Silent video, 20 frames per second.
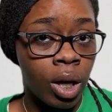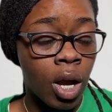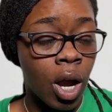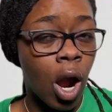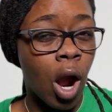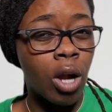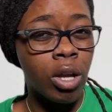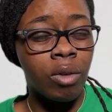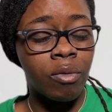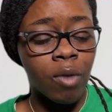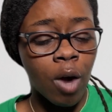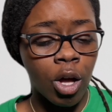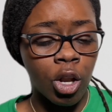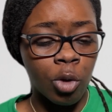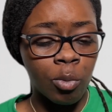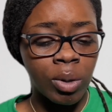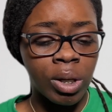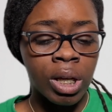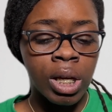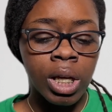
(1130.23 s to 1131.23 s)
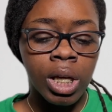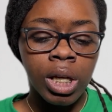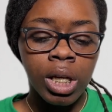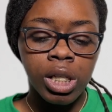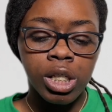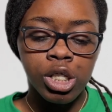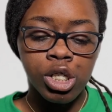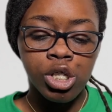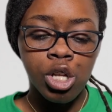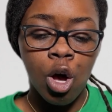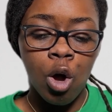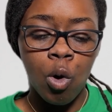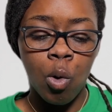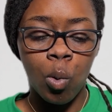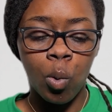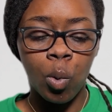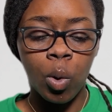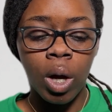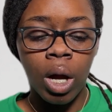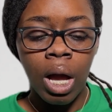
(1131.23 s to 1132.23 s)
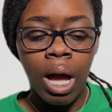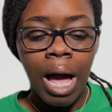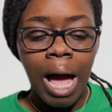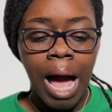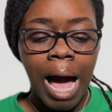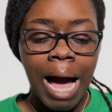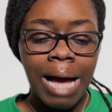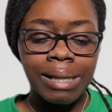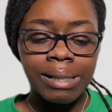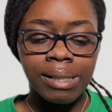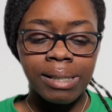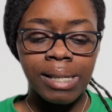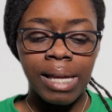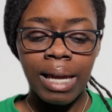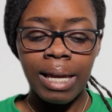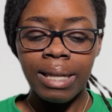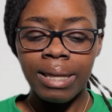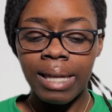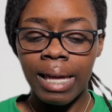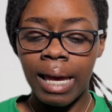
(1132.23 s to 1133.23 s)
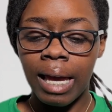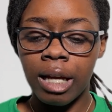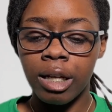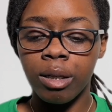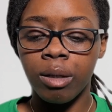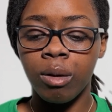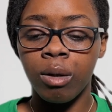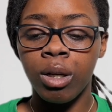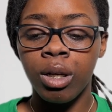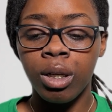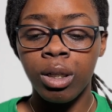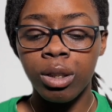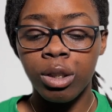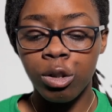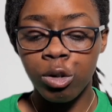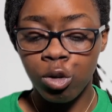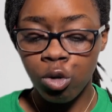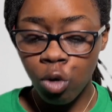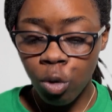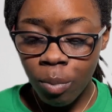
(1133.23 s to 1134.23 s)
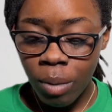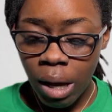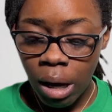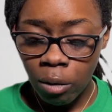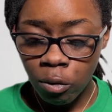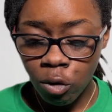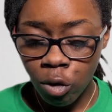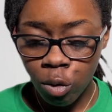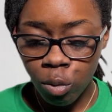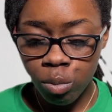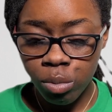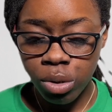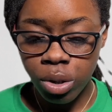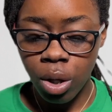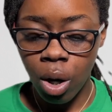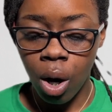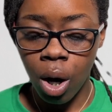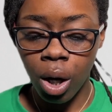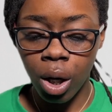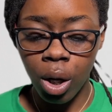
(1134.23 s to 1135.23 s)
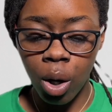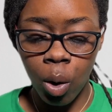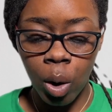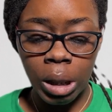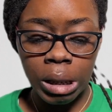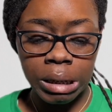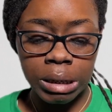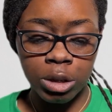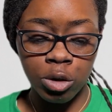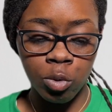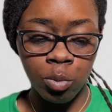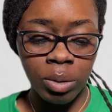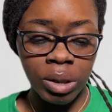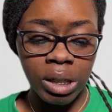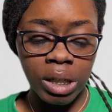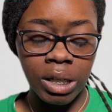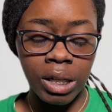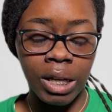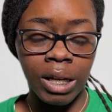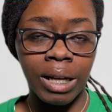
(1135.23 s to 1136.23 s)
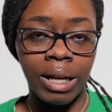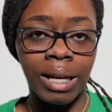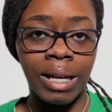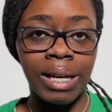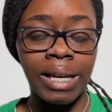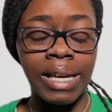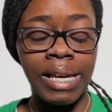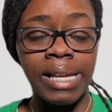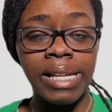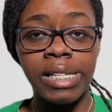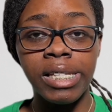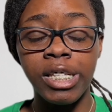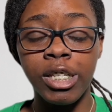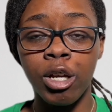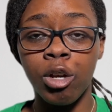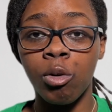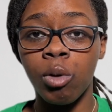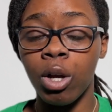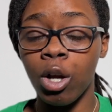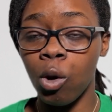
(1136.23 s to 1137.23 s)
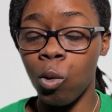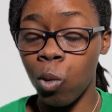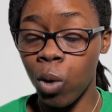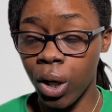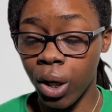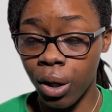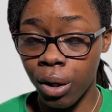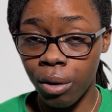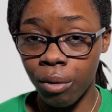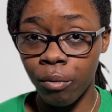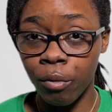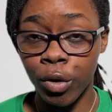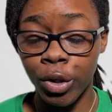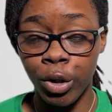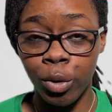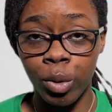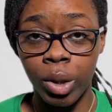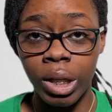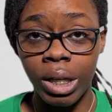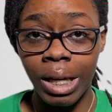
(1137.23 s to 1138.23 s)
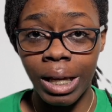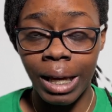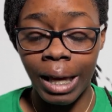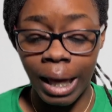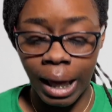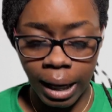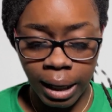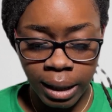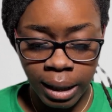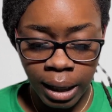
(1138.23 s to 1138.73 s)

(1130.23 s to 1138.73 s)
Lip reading: Are you following me? So I say that the 2 bedrooms are going to be easier and quicker for you to get in.